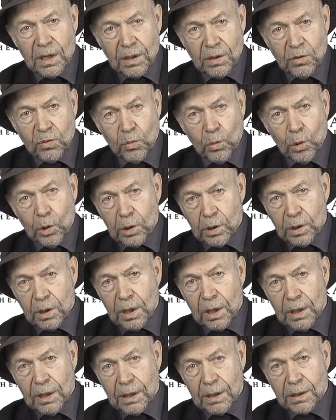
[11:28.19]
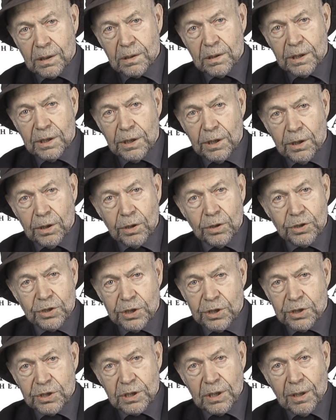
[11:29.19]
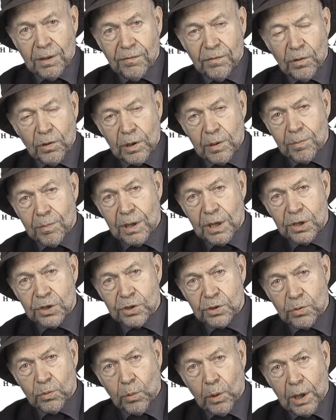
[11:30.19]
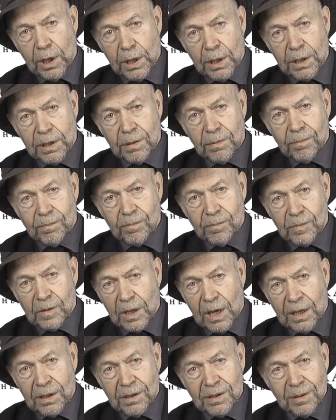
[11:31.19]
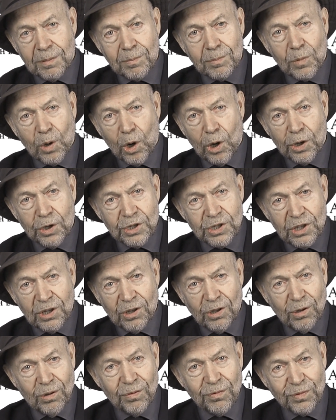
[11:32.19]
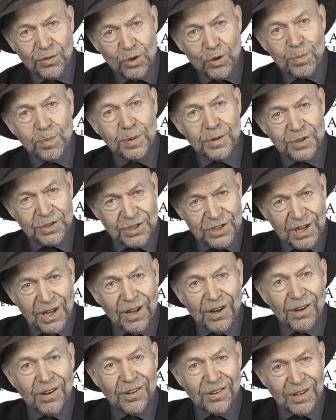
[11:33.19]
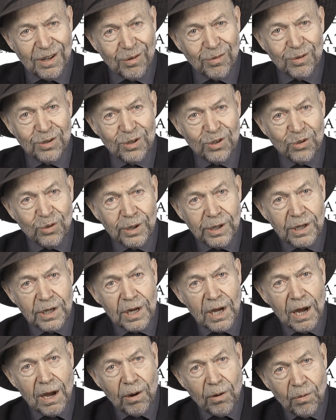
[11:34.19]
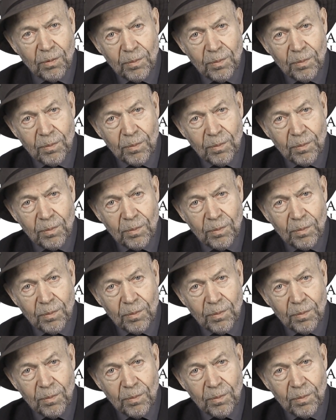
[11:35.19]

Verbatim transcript: toward uh, clean energies in a very major way, not the marginal few percent that we're doing now.